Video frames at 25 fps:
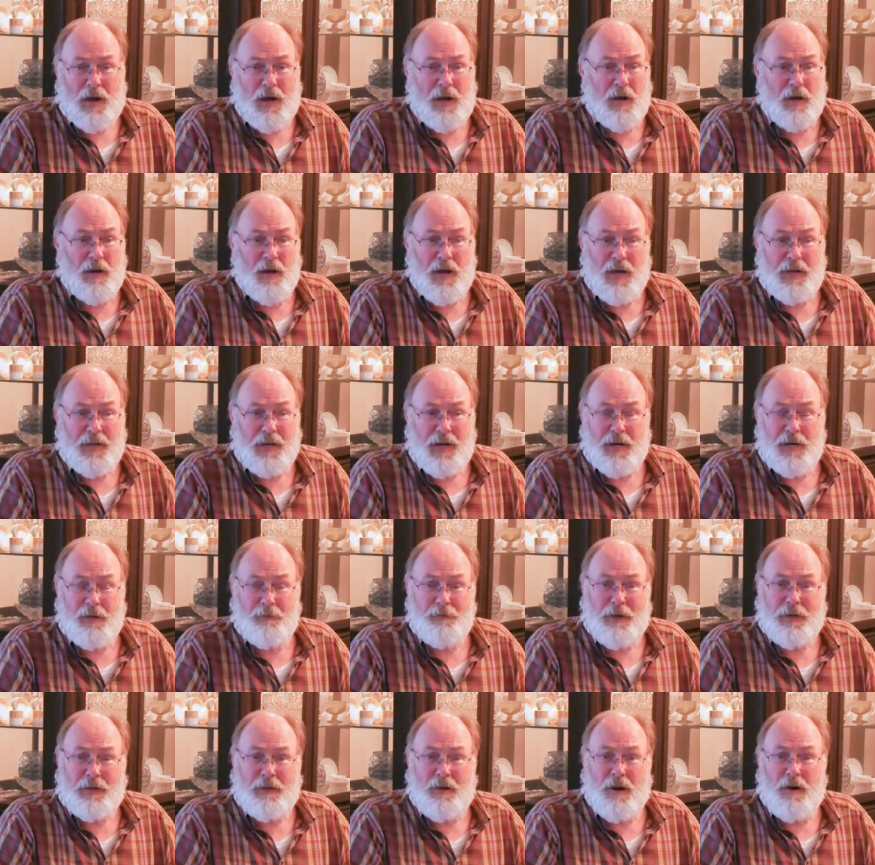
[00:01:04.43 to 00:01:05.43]
I got in
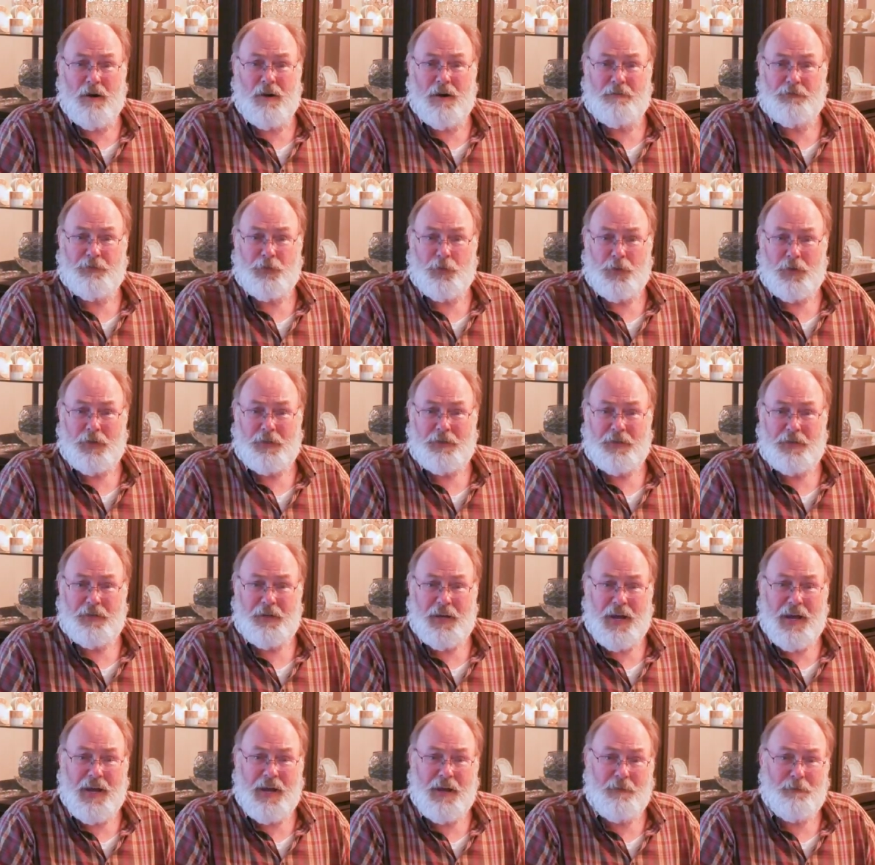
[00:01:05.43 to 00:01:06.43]
my car after work
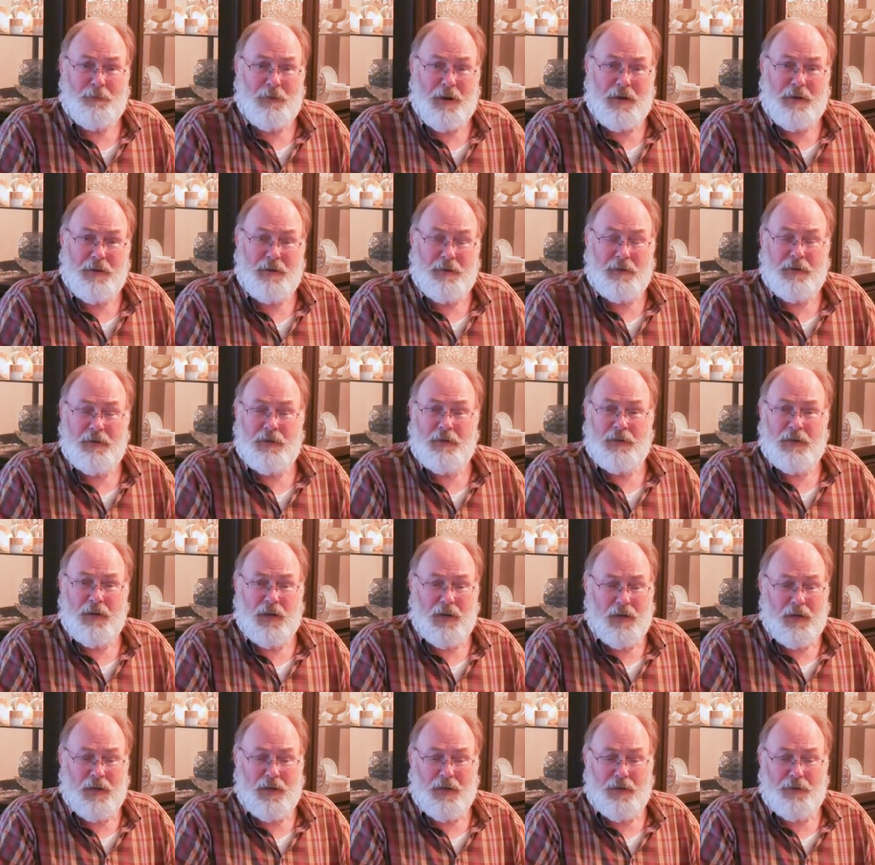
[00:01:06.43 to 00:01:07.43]
today, and my
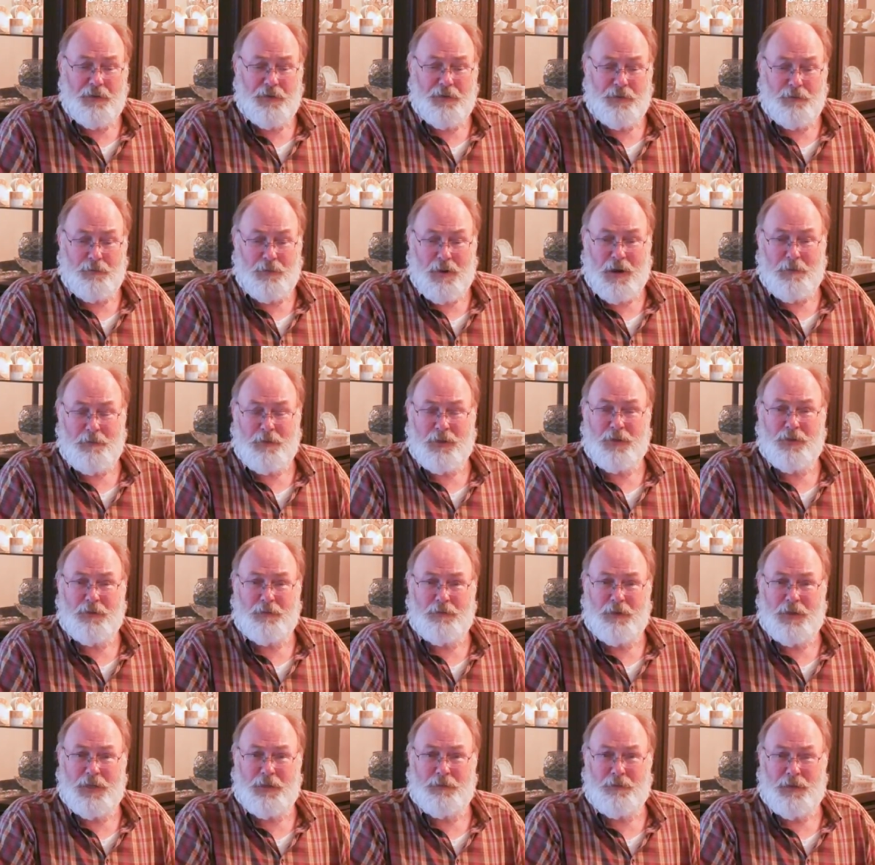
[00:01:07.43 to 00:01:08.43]
thermometer
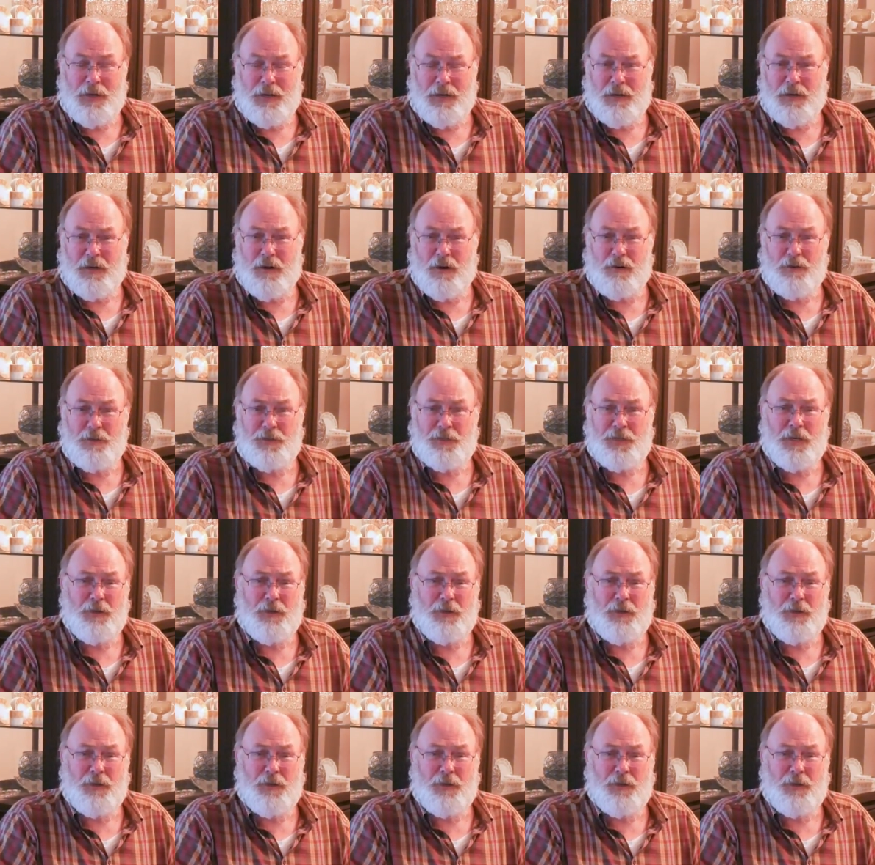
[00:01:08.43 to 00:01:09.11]
in my car